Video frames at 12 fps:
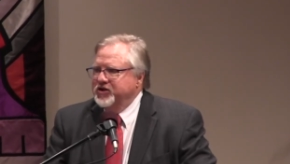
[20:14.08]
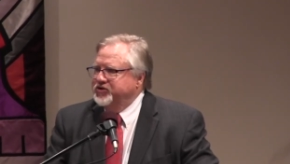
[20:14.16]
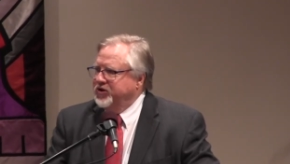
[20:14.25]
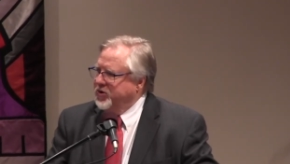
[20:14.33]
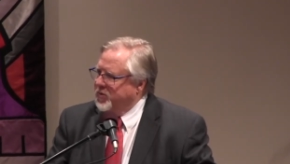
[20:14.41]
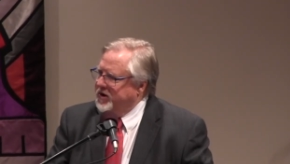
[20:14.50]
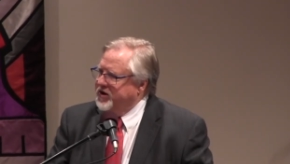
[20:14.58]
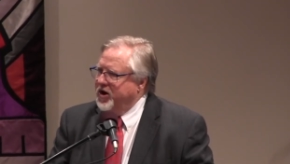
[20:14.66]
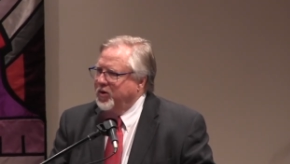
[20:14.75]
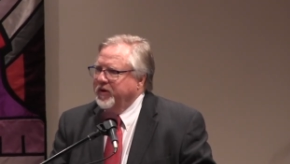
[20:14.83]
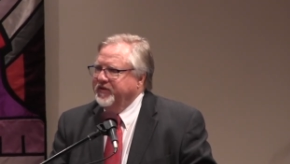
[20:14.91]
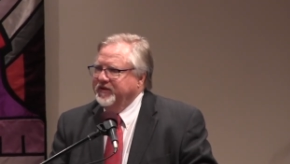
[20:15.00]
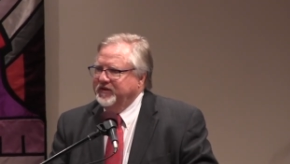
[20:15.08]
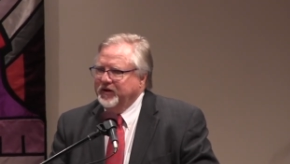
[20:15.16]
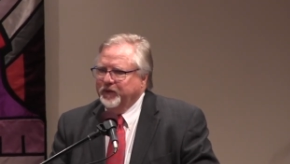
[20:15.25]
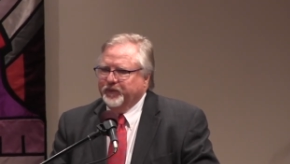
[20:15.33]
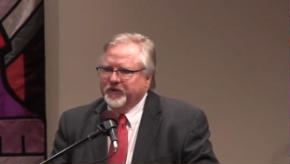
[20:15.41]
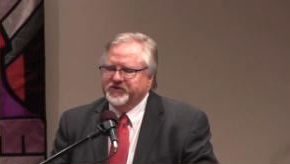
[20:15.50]
So, you want to know what the
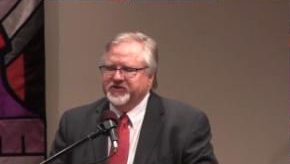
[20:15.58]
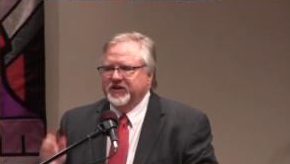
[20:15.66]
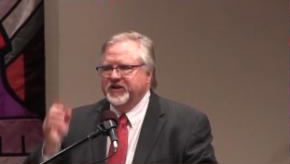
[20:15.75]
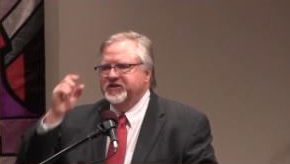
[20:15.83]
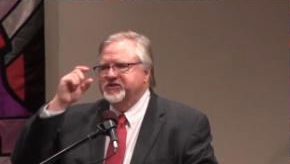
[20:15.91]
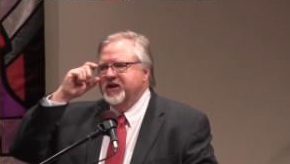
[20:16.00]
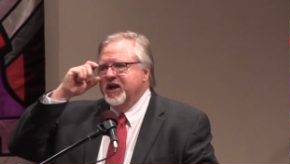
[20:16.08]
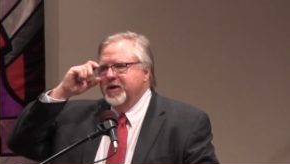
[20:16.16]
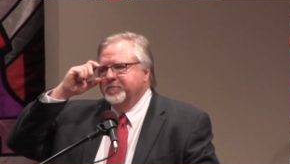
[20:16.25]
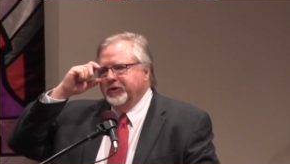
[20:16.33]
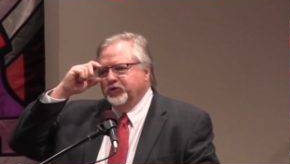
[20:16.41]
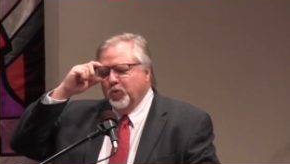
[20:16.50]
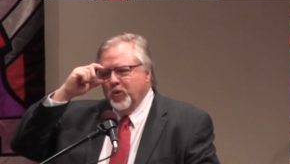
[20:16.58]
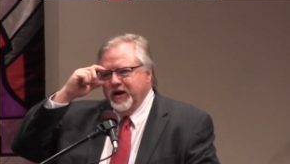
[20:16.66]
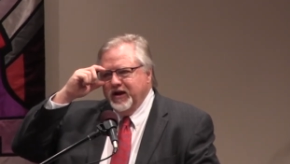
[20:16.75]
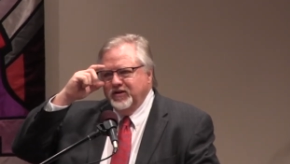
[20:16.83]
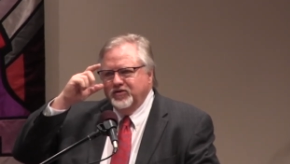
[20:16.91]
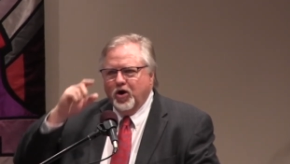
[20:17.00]
difference is
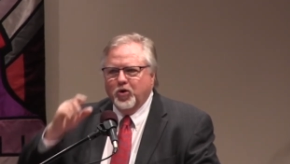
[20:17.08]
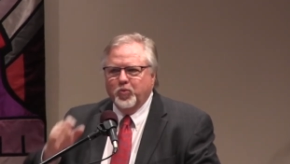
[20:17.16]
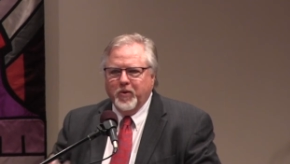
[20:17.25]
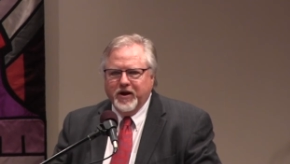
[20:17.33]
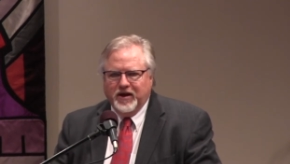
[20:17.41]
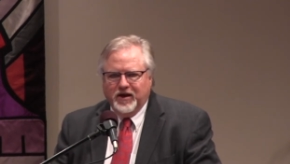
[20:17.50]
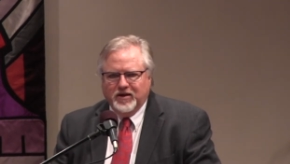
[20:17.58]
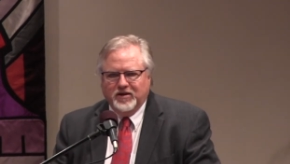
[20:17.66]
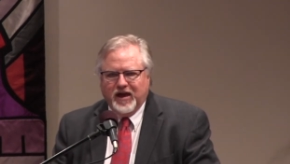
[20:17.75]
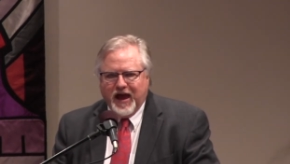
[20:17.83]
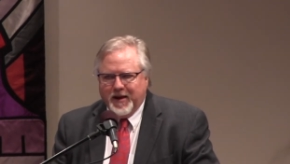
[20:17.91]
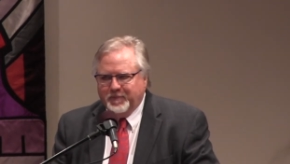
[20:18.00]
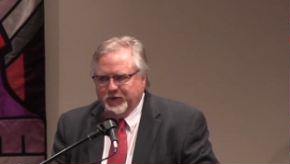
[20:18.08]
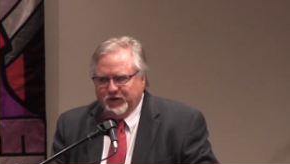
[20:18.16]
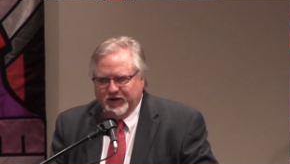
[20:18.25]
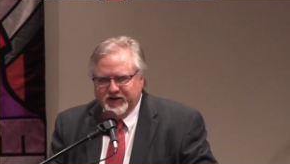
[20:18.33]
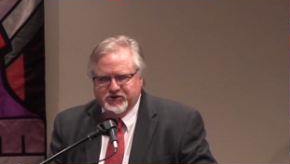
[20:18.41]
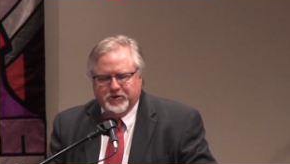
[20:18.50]
between Darwinian
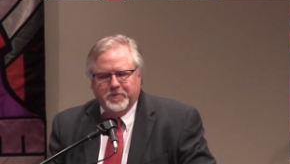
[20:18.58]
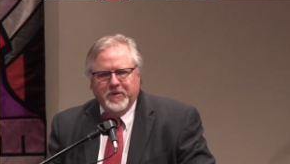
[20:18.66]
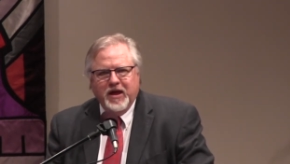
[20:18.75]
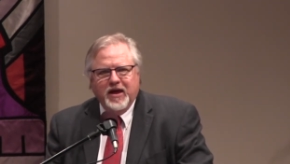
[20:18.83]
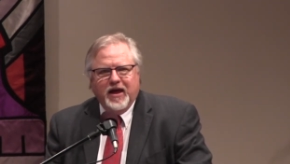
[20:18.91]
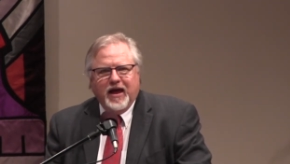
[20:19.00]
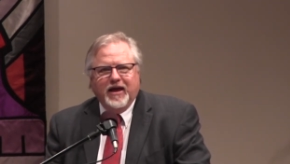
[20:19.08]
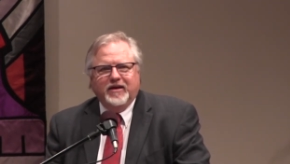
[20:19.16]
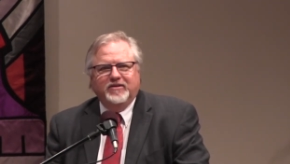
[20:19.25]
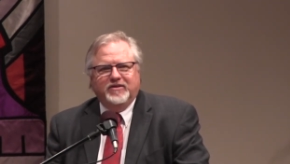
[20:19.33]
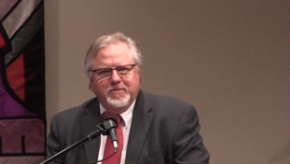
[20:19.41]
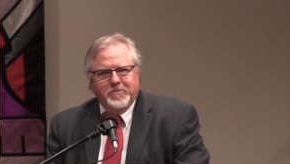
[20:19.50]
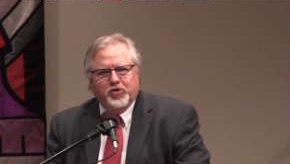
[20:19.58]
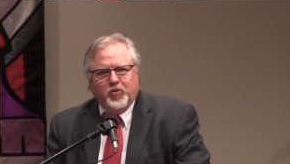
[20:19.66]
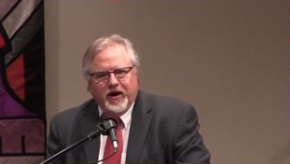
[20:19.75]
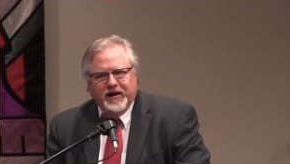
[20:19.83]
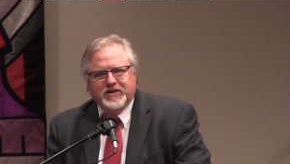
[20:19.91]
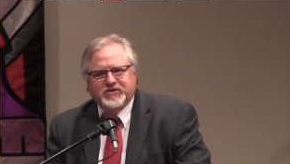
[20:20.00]
capitalism and
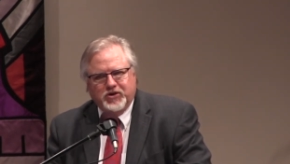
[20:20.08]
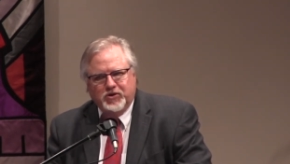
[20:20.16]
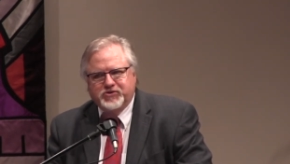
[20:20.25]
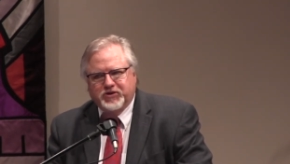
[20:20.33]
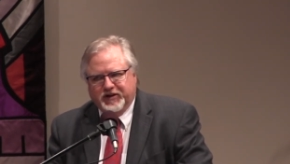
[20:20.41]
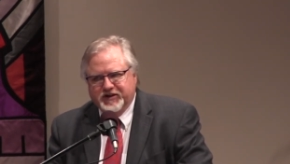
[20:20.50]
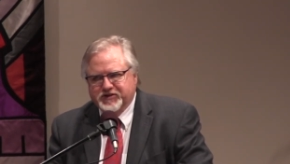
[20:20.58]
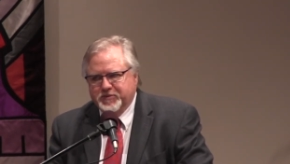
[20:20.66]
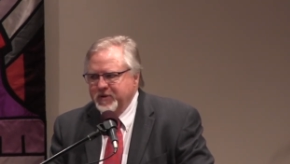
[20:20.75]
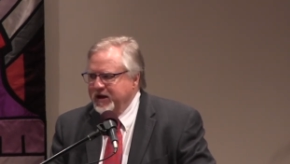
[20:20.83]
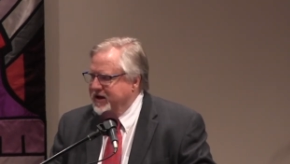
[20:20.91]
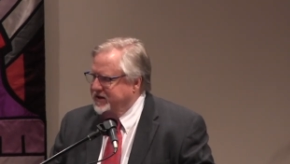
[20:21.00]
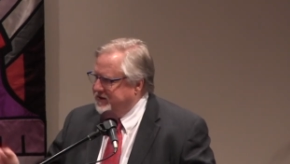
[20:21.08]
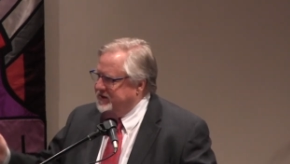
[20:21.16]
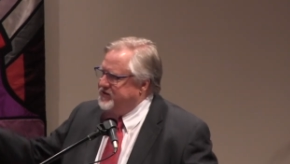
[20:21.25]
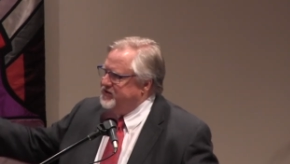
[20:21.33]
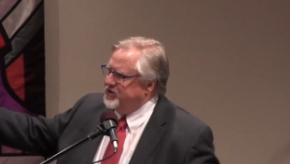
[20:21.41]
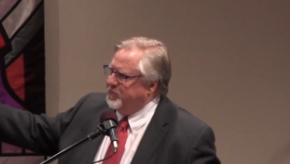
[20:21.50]
democratic socialism?
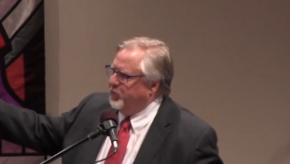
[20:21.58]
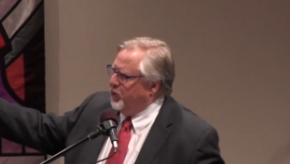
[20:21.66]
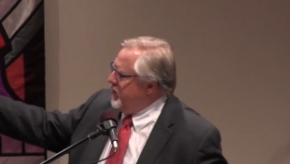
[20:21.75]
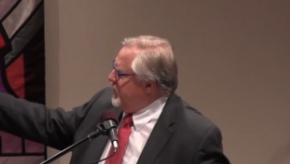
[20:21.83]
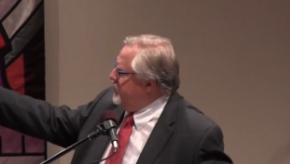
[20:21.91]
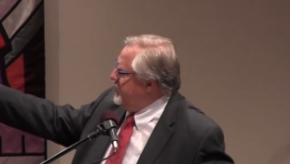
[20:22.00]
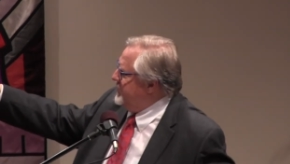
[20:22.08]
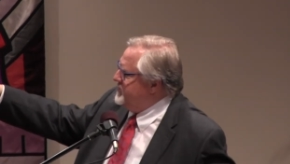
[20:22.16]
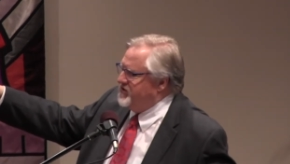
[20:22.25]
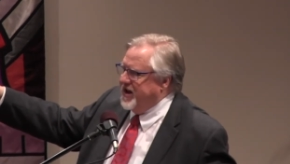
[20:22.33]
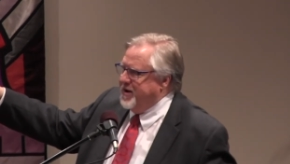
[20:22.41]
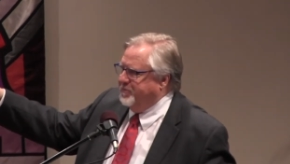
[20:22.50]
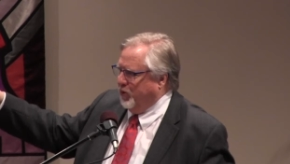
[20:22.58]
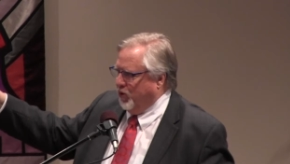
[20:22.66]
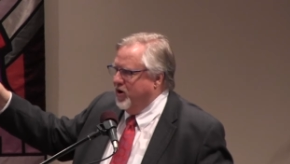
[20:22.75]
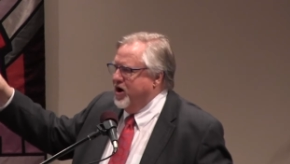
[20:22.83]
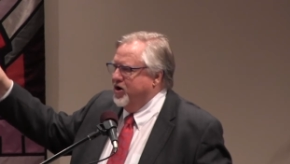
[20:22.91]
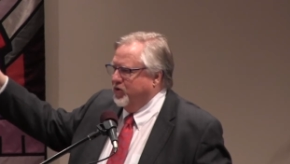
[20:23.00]
This is a pretty good example.
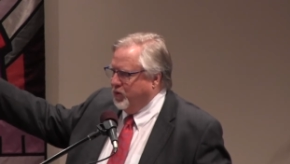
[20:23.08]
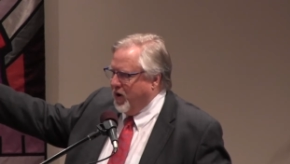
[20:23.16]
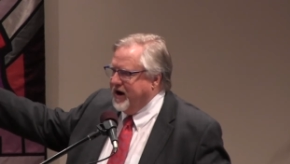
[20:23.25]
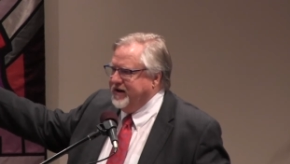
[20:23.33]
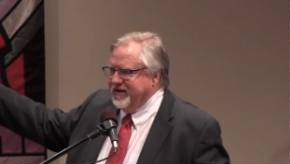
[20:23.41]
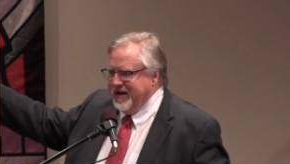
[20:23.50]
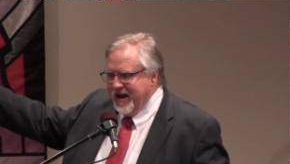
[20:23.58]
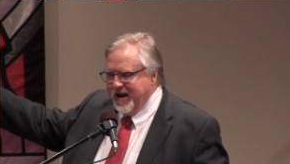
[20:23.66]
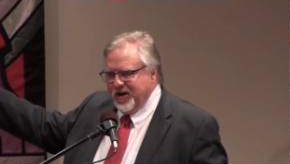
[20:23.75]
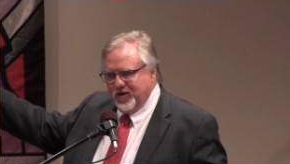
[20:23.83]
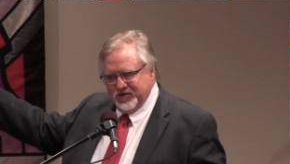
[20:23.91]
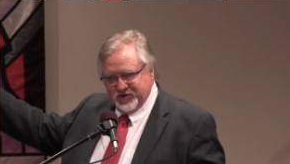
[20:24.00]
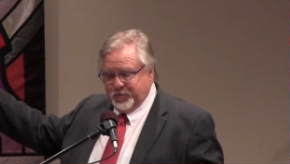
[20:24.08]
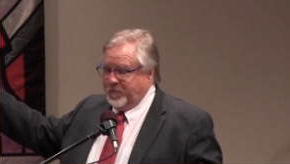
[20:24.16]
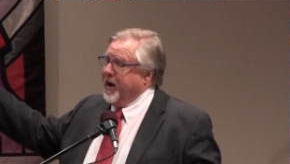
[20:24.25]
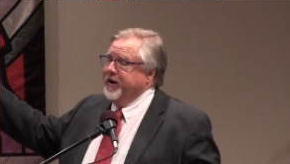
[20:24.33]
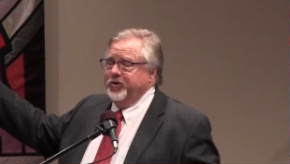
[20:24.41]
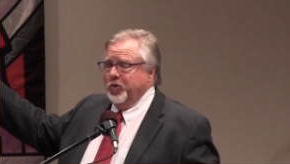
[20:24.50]
Right now, in
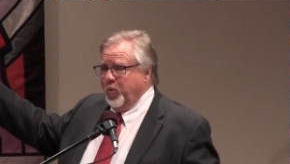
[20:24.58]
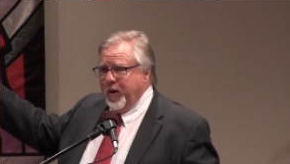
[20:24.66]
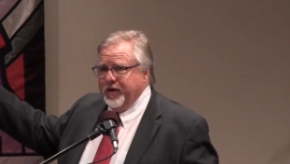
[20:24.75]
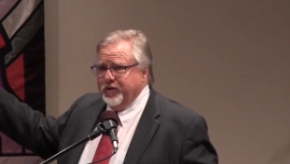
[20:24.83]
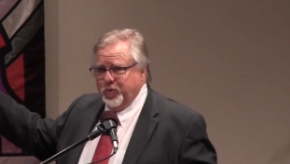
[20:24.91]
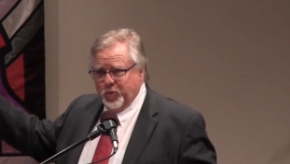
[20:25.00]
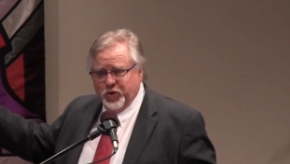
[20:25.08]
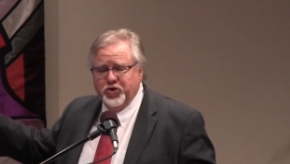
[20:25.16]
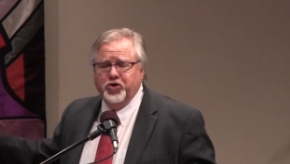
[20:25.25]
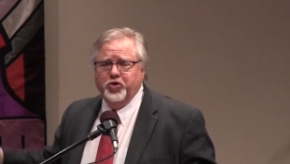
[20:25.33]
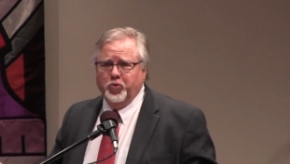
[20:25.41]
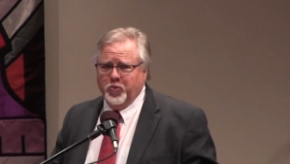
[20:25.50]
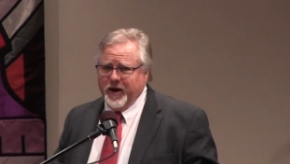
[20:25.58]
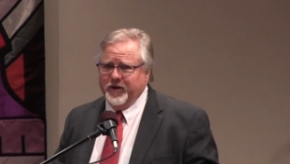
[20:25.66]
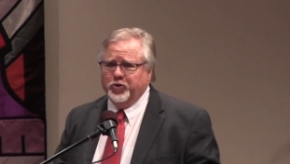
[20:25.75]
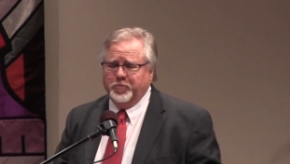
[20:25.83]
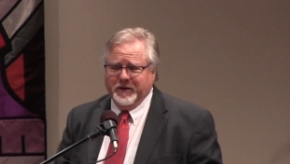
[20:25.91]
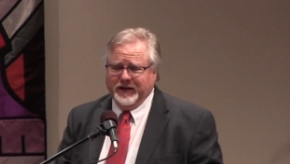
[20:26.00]
spite of the weather, wouldn't you
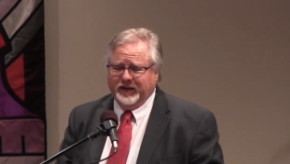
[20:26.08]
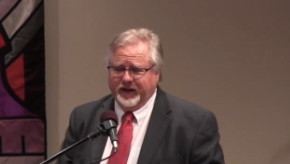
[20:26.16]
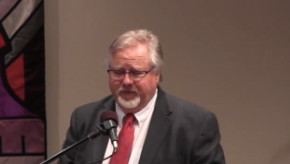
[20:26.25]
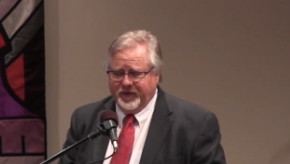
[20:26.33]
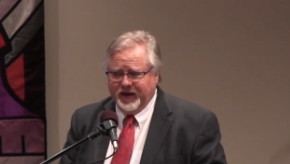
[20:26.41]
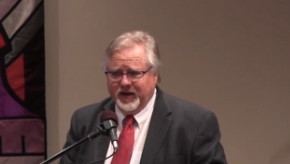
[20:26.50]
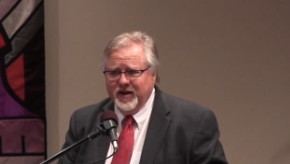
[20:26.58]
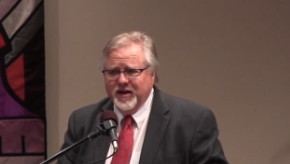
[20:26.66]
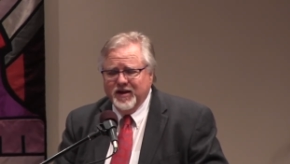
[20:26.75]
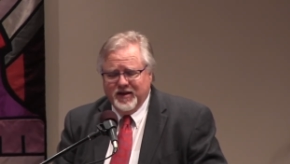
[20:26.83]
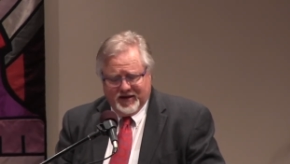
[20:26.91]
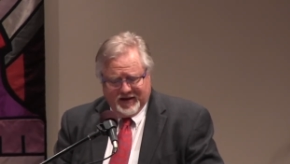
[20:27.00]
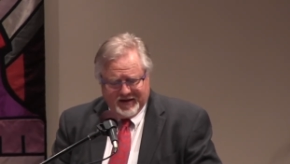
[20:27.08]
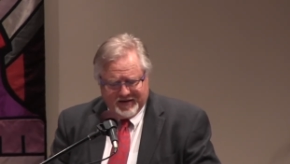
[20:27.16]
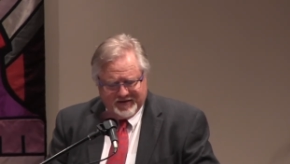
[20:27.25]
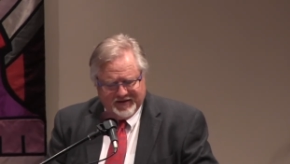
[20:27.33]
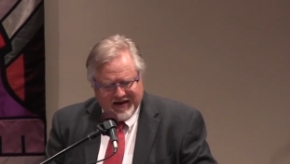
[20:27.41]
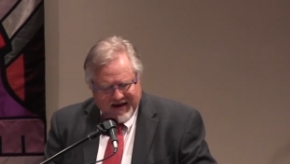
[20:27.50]
rather be living
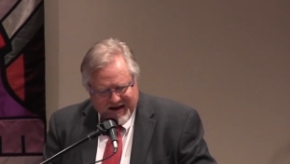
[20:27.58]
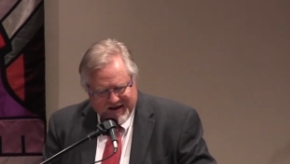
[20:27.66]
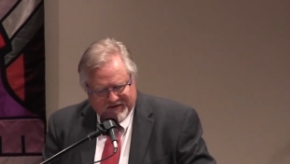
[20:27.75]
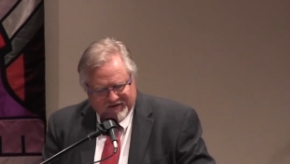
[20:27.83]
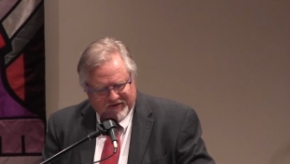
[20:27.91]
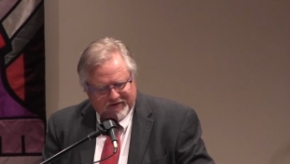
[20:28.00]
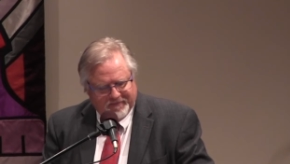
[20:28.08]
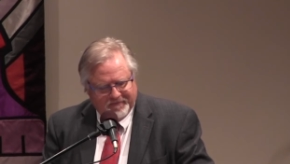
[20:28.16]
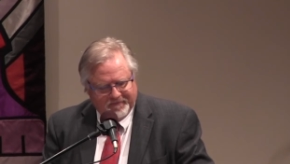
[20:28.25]
in Canada?